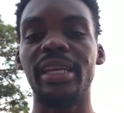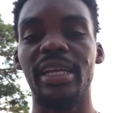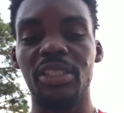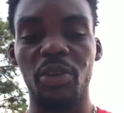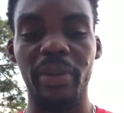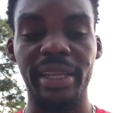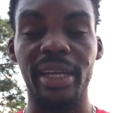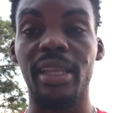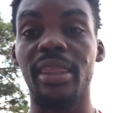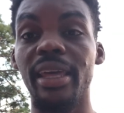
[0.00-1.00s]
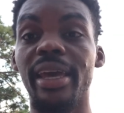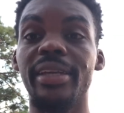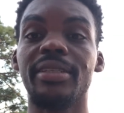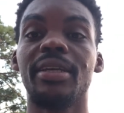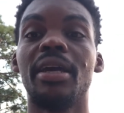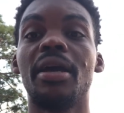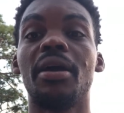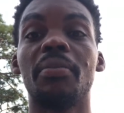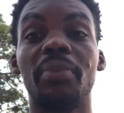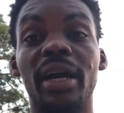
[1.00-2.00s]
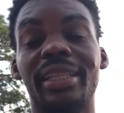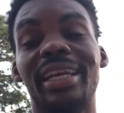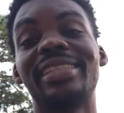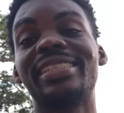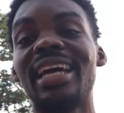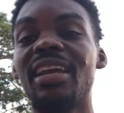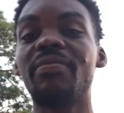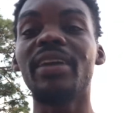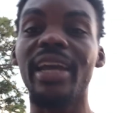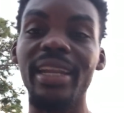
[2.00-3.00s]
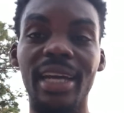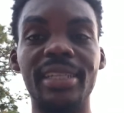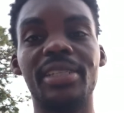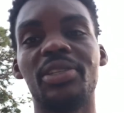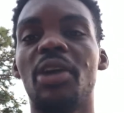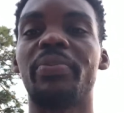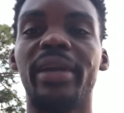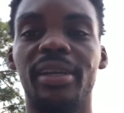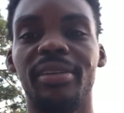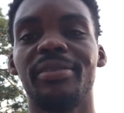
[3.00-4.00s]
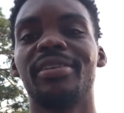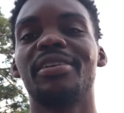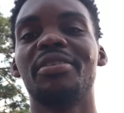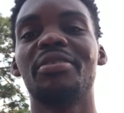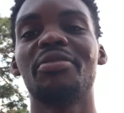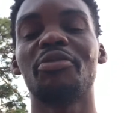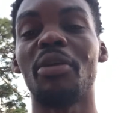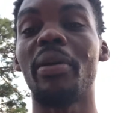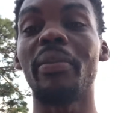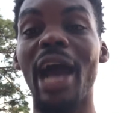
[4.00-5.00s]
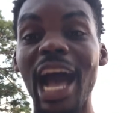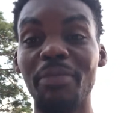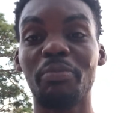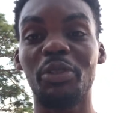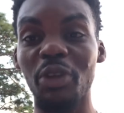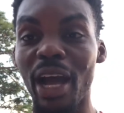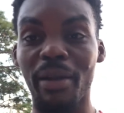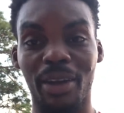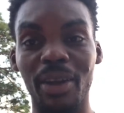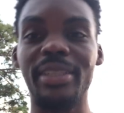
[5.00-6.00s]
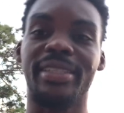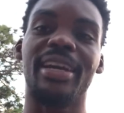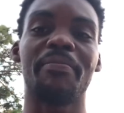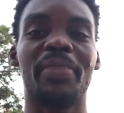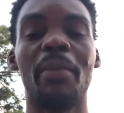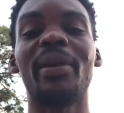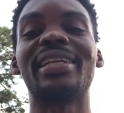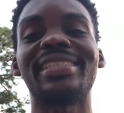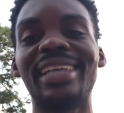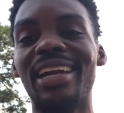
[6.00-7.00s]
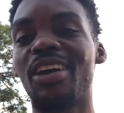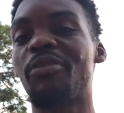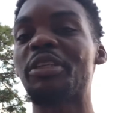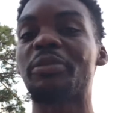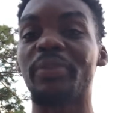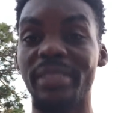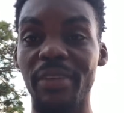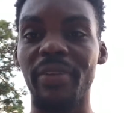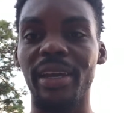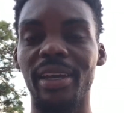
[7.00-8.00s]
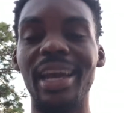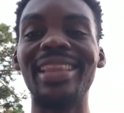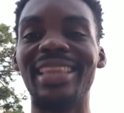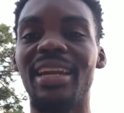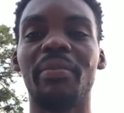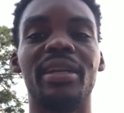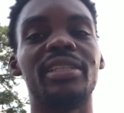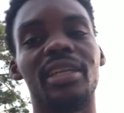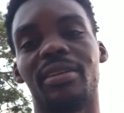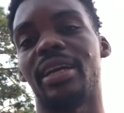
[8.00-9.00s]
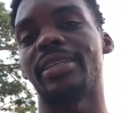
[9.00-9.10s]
and so many other things, but instead of looking at this topic from an abstract concept, I'm gonna start off with specific and then I'm gonna generalize